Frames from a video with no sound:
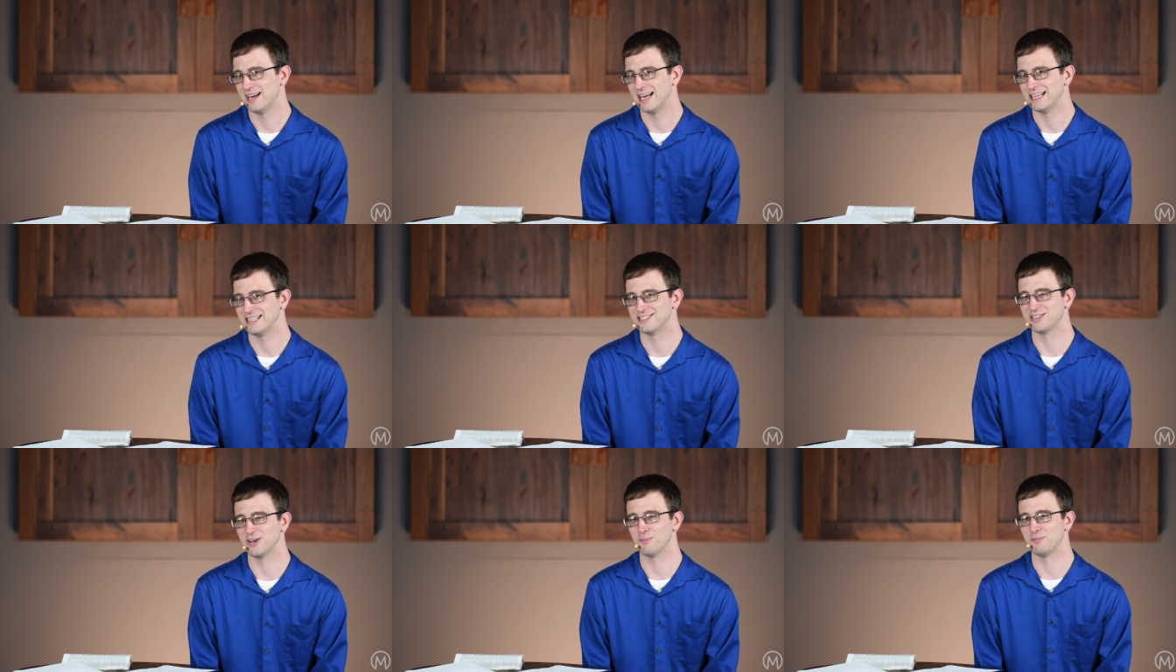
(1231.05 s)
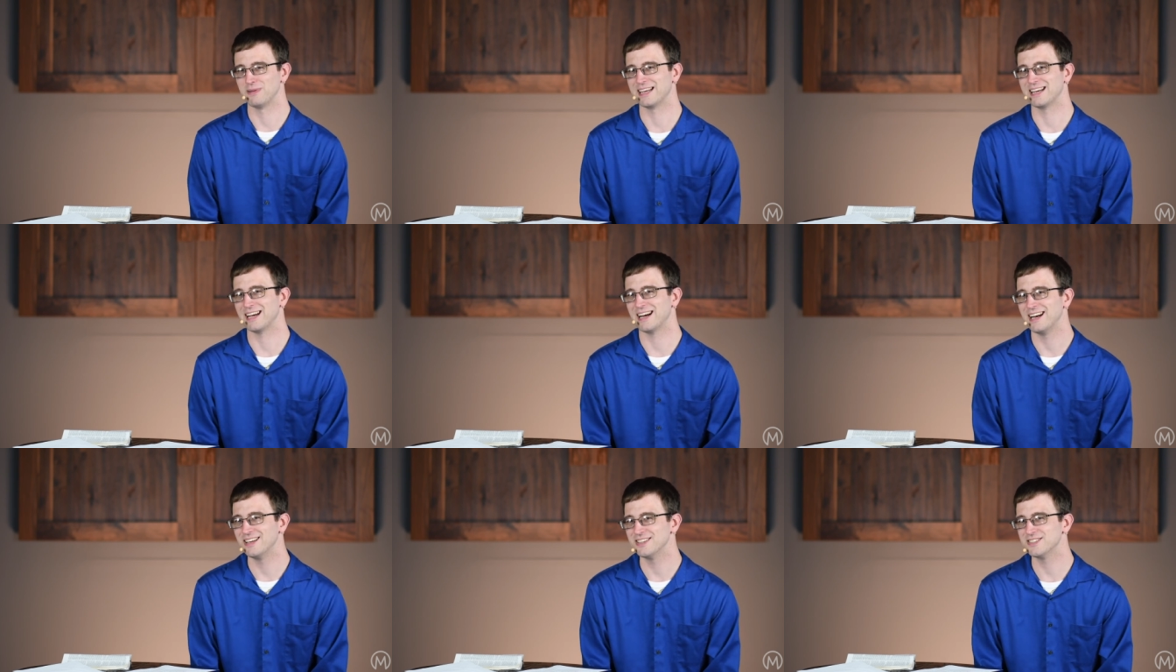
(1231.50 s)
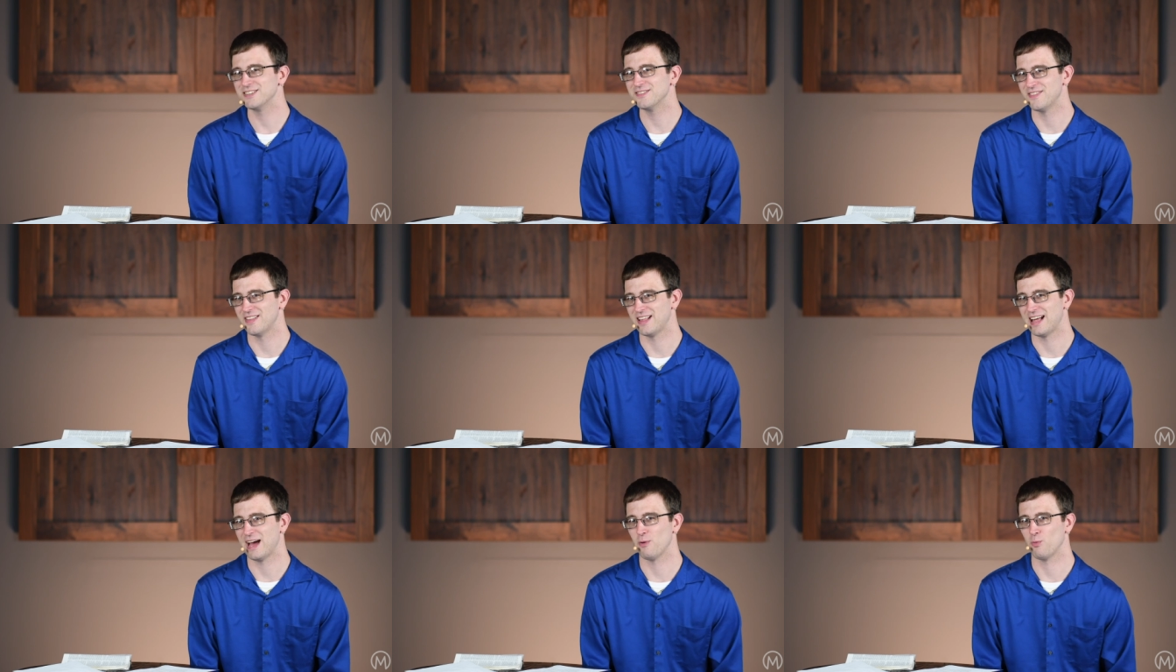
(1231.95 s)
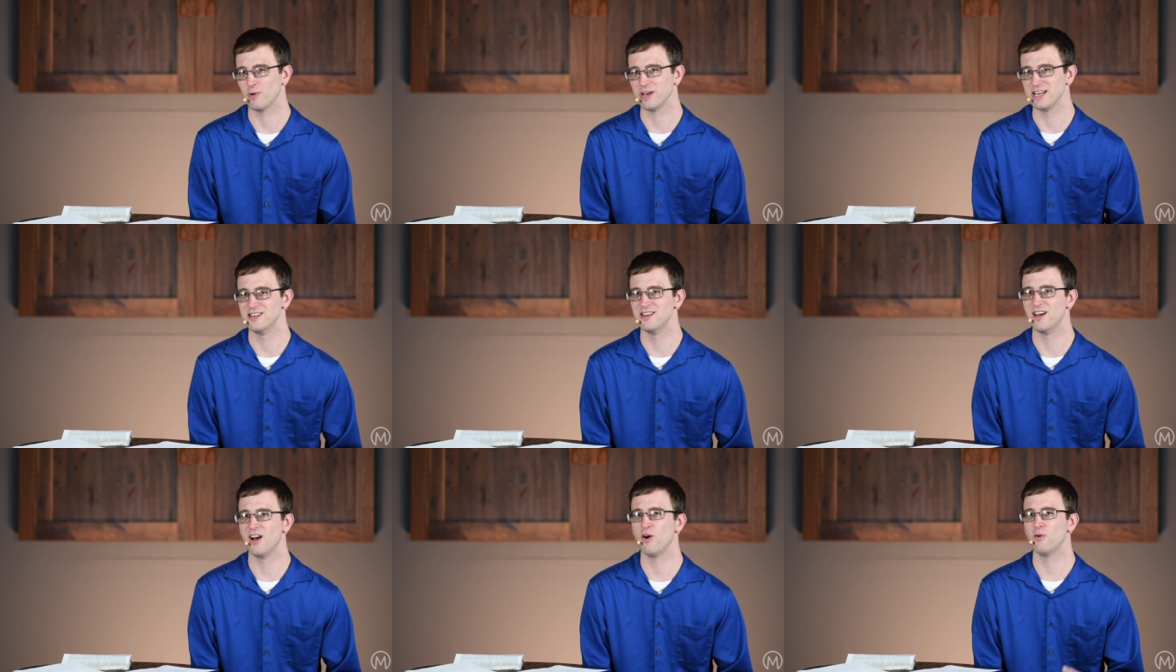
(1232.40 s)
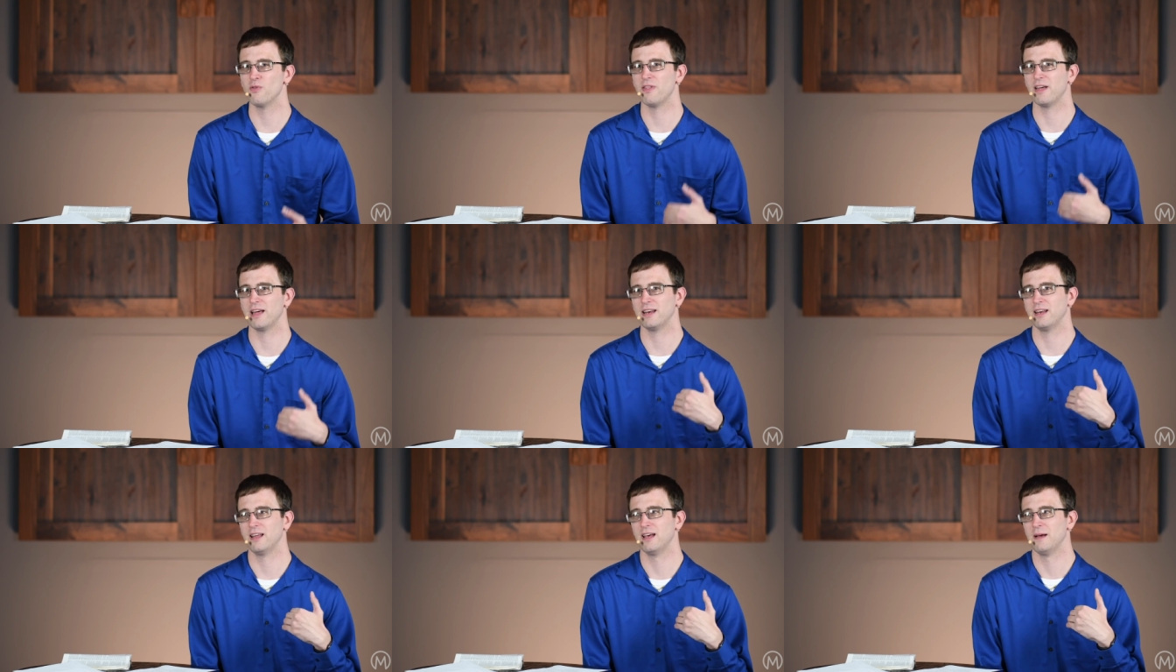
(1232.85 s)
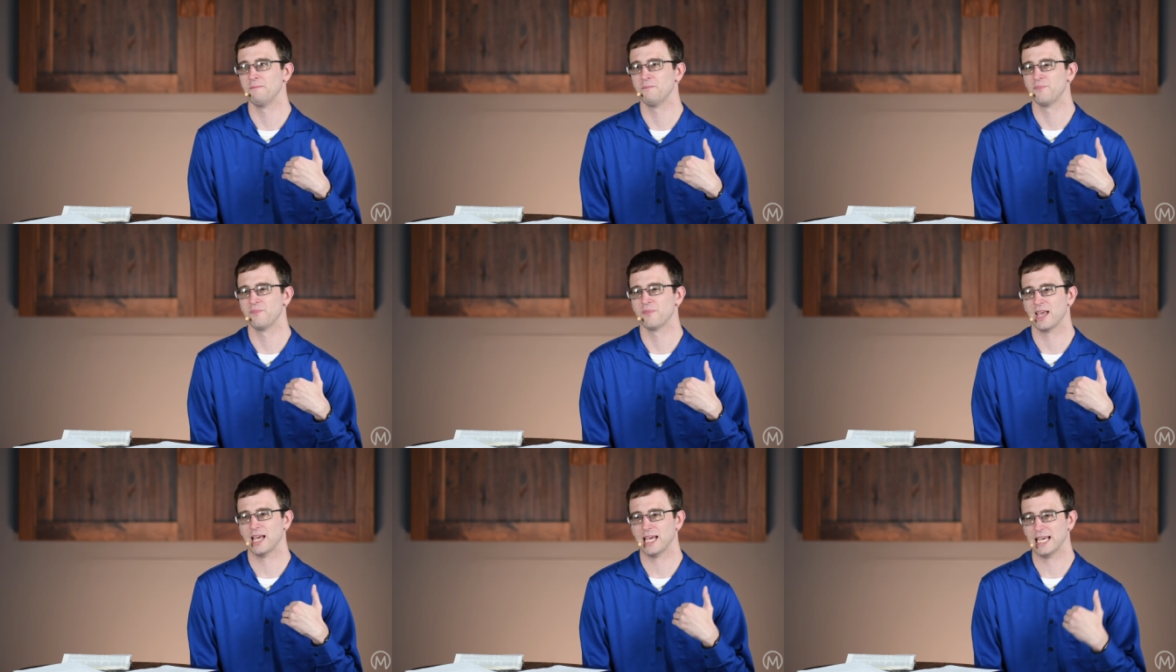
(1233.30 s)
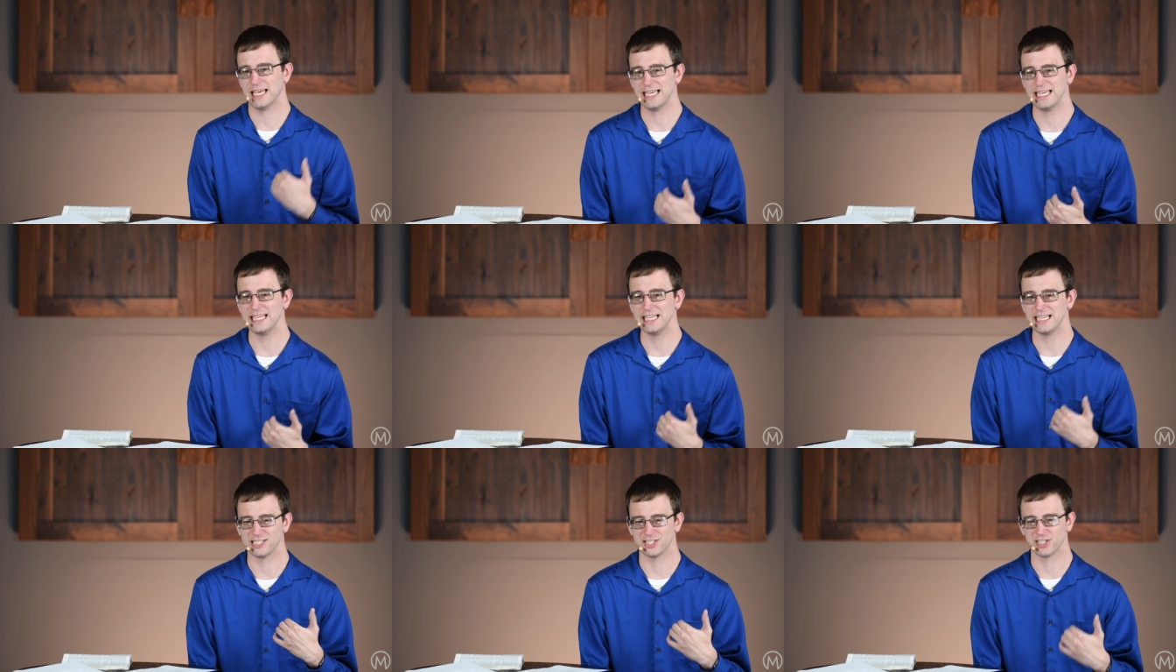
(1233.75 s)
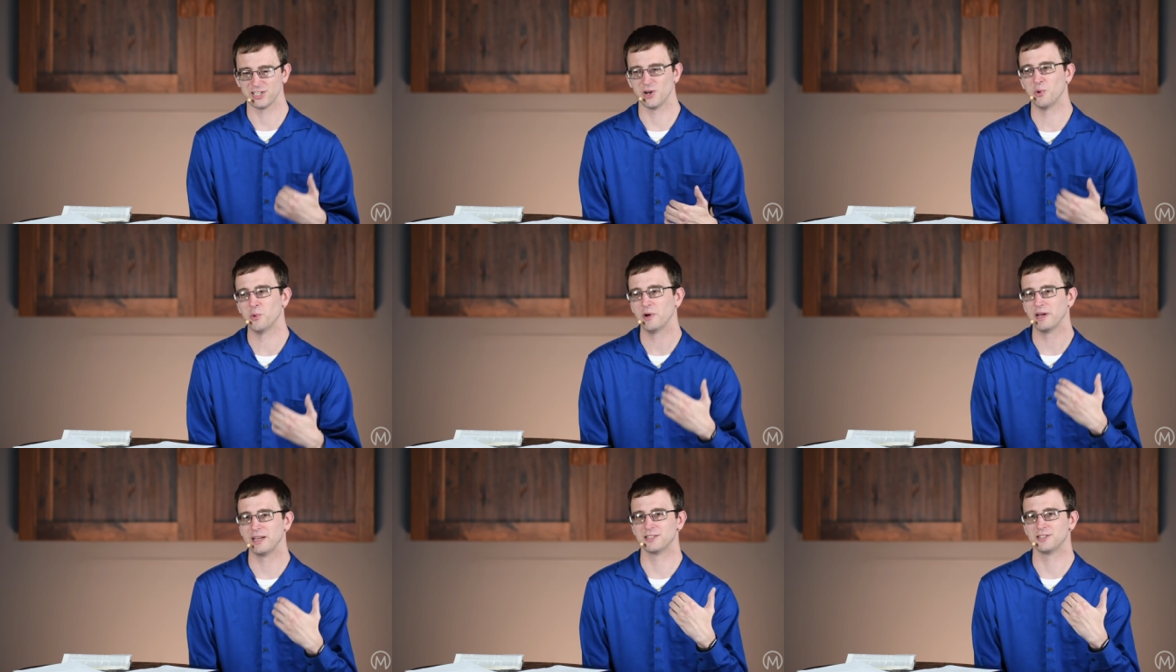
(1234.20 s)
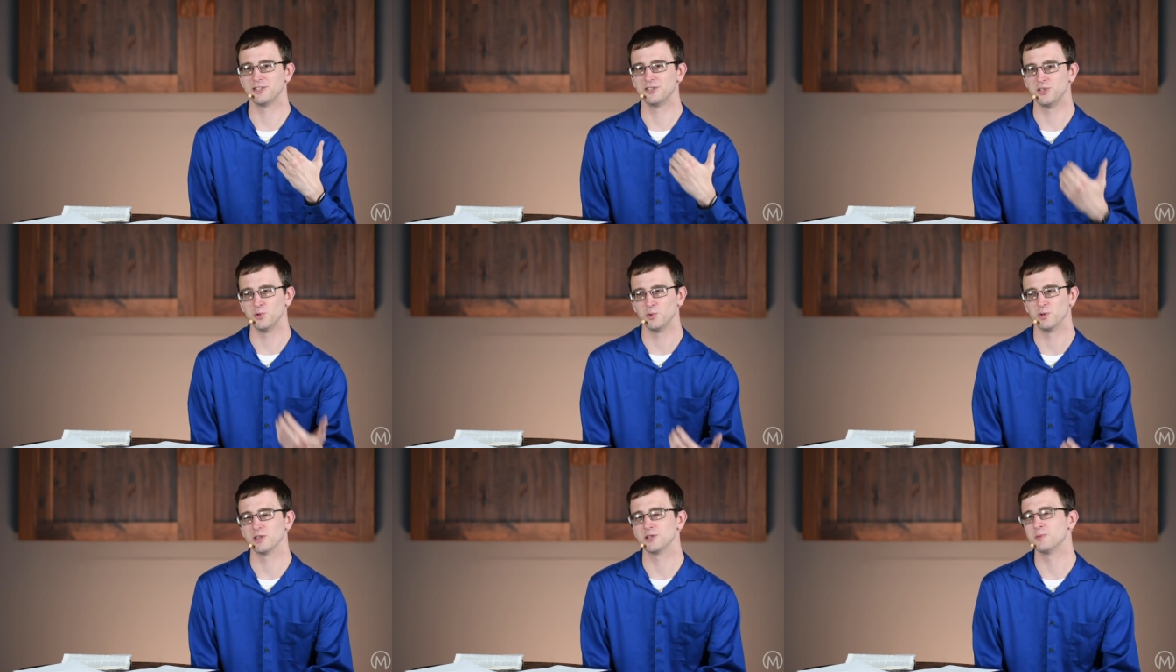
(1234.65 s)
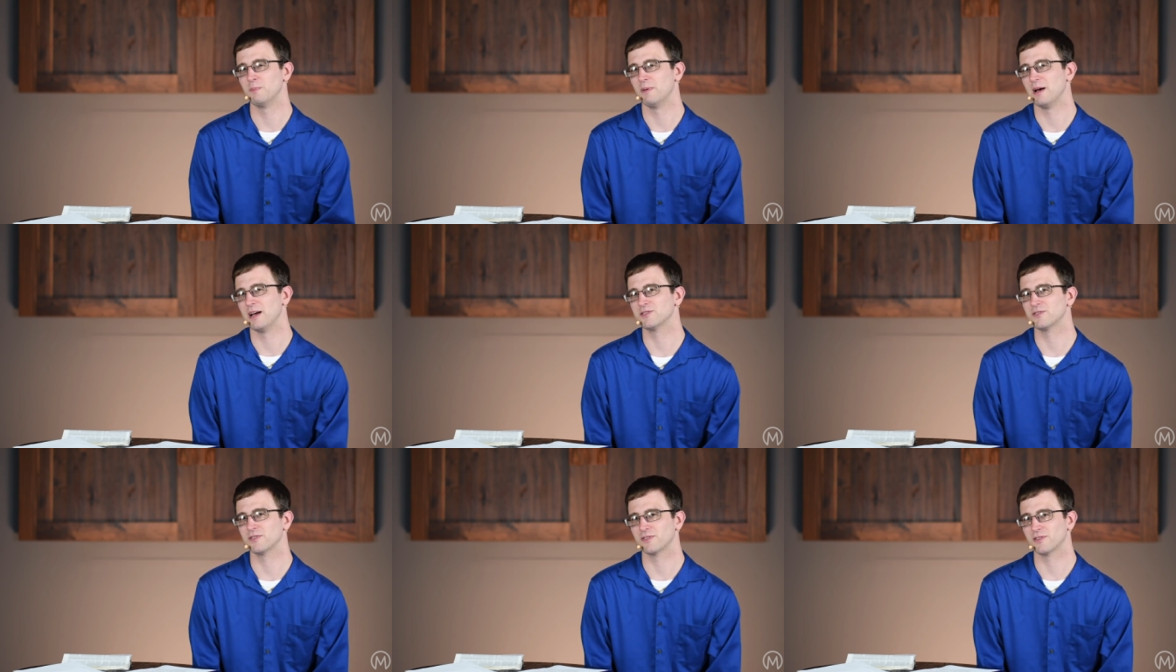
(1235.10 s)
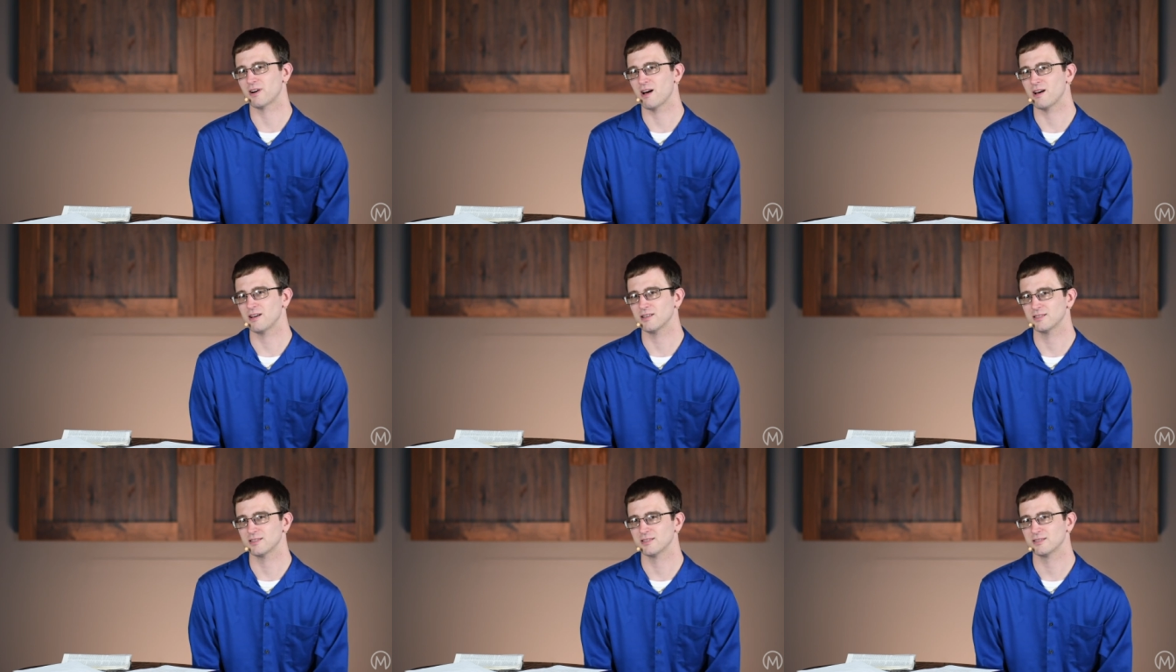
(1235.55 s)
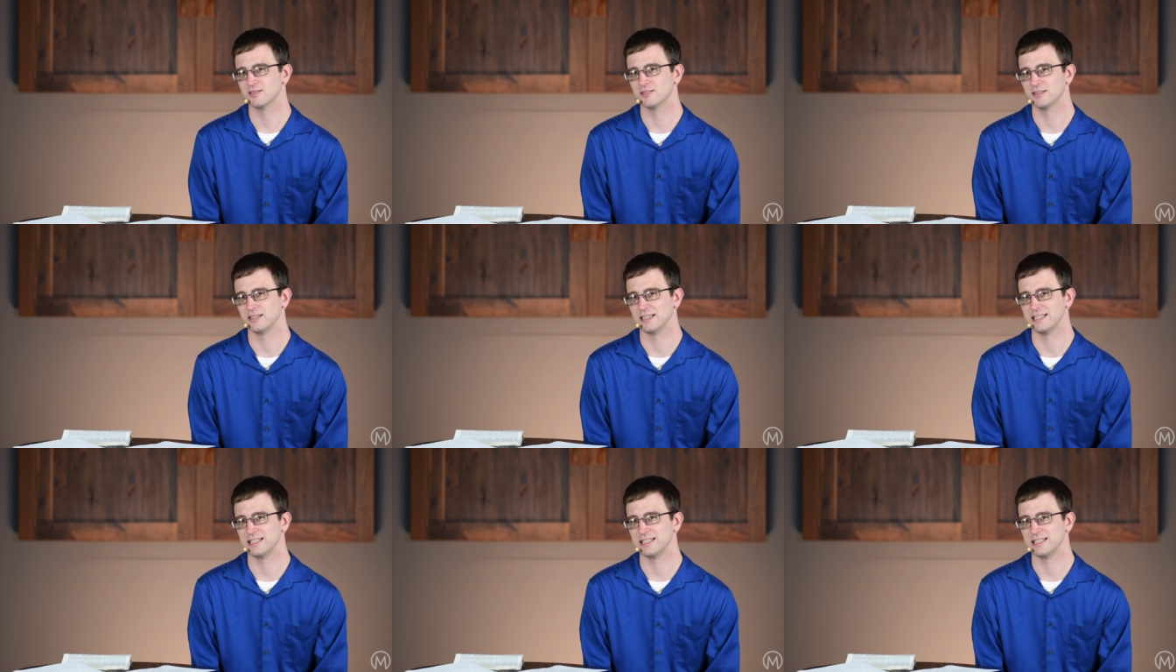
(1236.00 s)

And so, because of that, we know that he is going to do what's best for us.